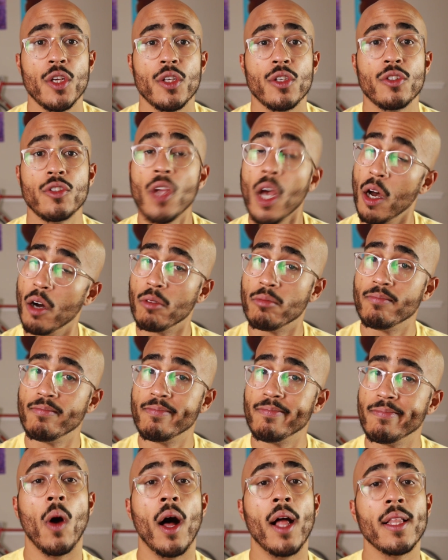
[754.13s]
So,
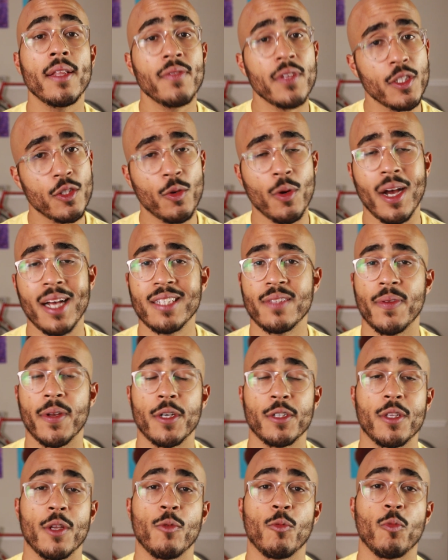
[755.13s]
all of these
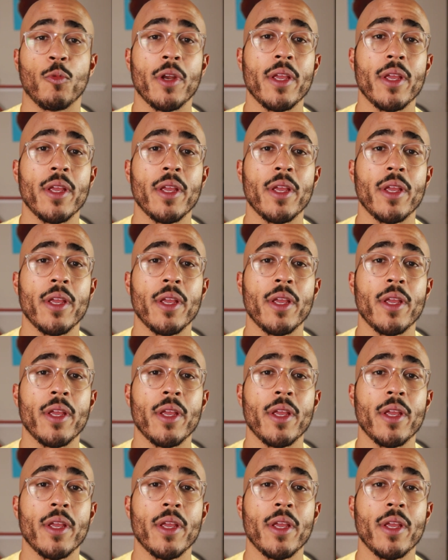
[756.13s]
CrossFitters and